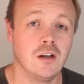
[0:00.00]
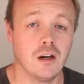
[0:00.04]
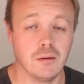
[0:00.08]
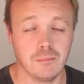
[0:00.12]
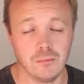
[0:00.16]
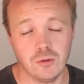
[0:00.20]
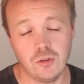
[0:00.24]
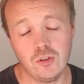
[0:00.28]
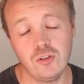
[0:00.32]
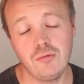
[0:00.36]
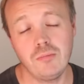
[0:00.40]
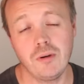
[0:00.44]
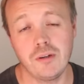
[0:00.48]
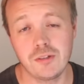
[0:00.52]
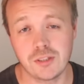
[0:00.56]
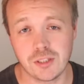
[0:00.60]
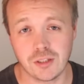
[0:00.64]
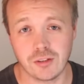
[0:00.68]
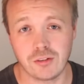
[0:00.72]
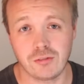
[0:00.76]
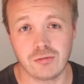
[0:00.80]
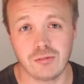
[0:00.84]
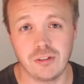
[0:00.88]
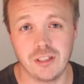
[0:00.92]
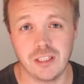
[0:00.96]
I'm almost at
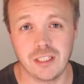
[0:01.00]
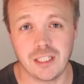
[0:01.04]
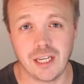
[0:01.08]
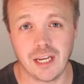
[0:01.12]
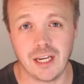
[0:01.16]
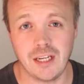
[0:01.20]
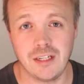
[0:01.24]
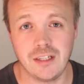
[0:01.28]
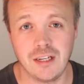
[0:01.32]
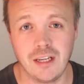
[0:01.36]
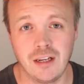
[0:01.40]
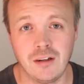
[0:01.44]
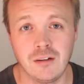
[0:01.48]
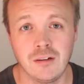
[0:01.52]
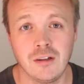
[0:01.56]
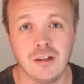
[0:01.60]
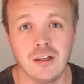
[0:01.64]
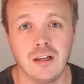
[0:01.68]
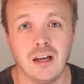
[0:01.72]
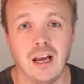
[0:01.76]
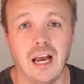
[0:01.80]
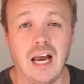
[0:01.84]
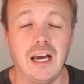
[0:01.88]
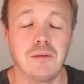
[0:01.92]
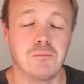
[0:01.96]
3k now
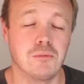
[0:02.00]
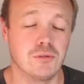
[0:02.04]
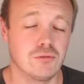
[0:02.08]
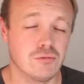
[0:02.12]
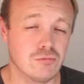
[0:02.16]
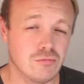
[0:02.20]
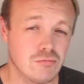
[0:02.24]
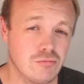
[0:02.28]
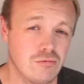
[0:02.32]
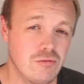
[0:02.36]
and would